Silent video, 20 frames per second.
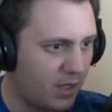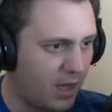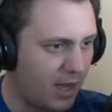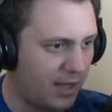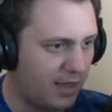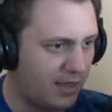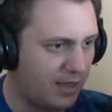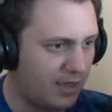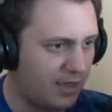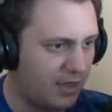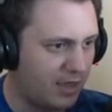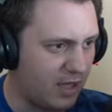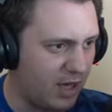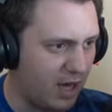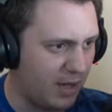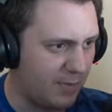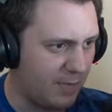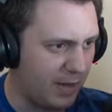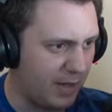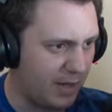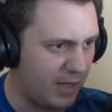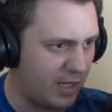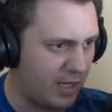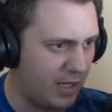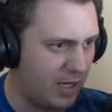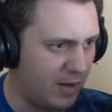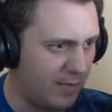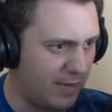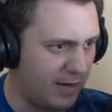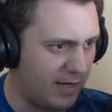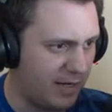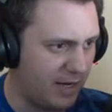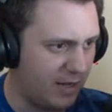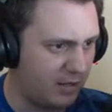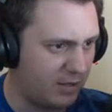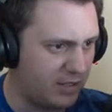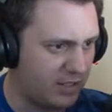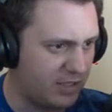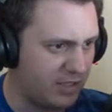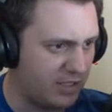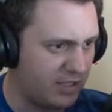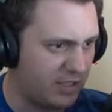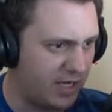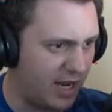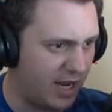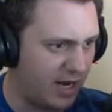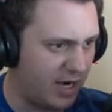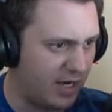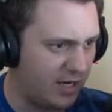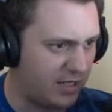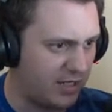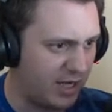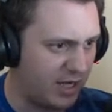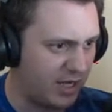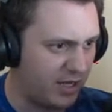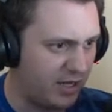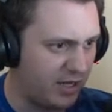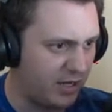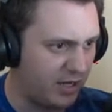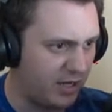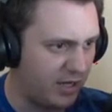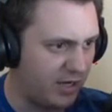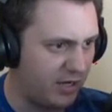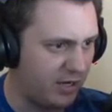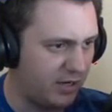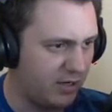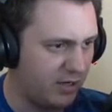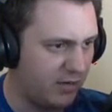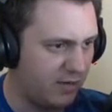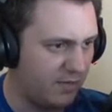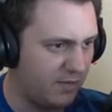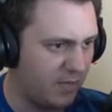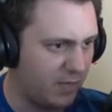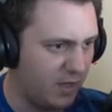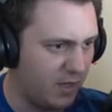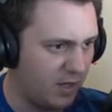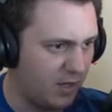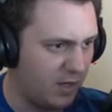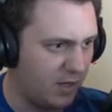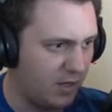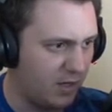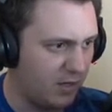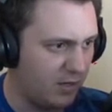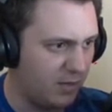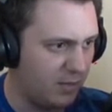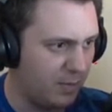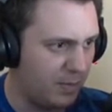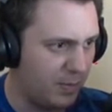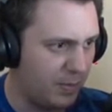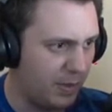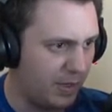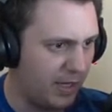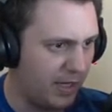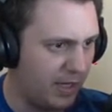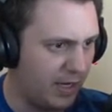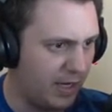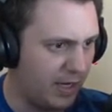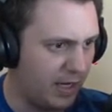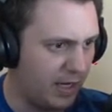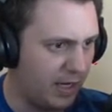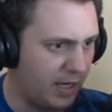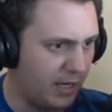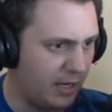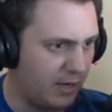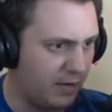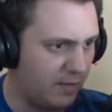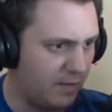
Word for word: I thought by coming downstairs I could, but uh,